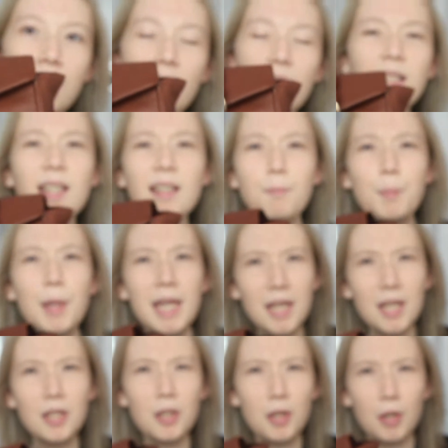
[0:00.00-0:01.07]
Is it
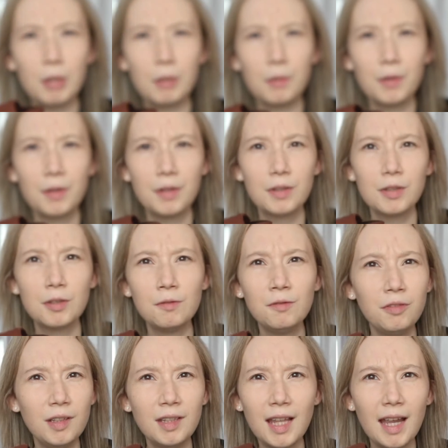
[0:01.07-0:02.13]
PU?
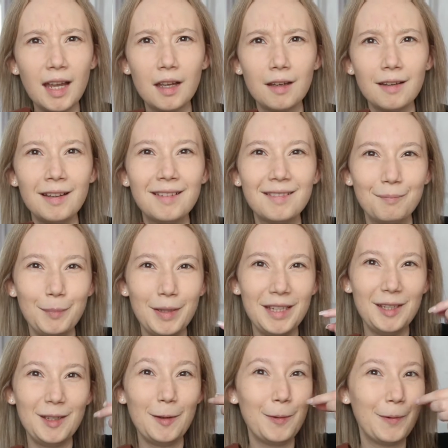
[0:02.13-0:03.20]
Something like
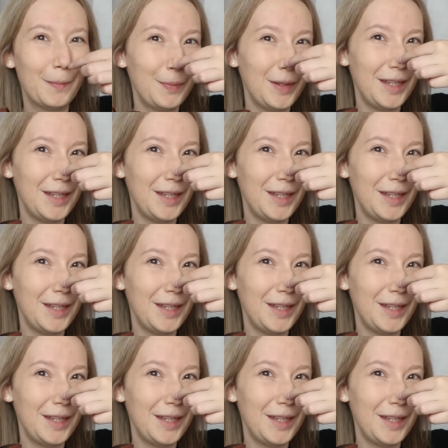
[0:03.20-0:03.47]
PU.